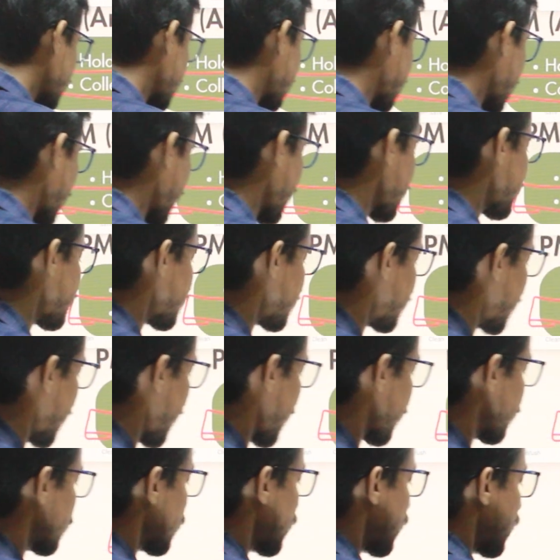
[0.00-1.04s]
it states
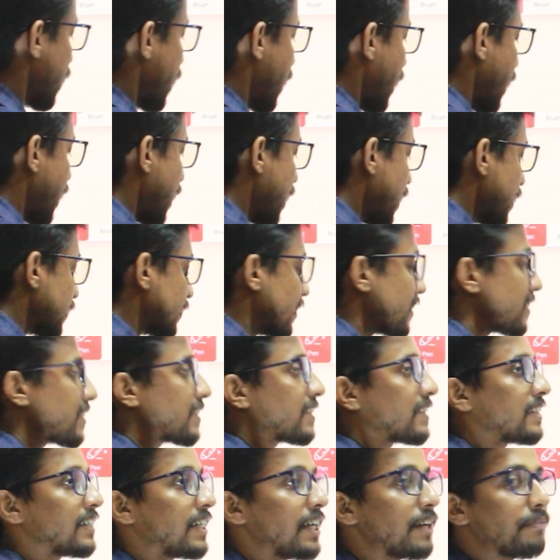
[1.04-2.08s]
that
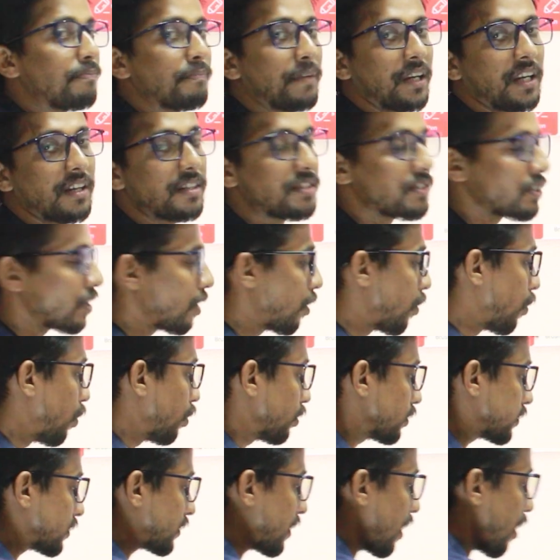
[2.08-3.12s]
the Chief Minister
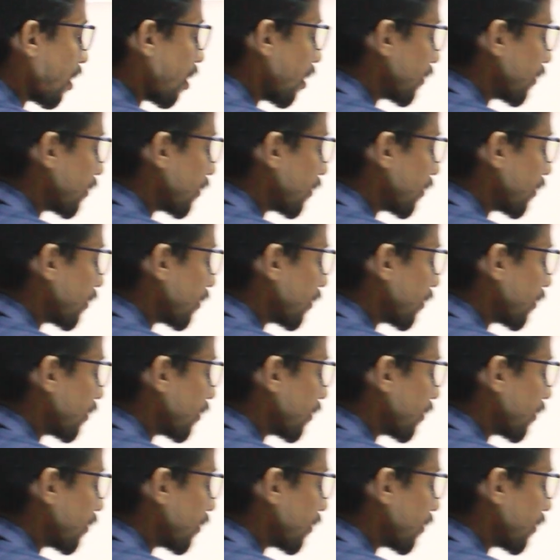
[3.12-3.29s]
holds the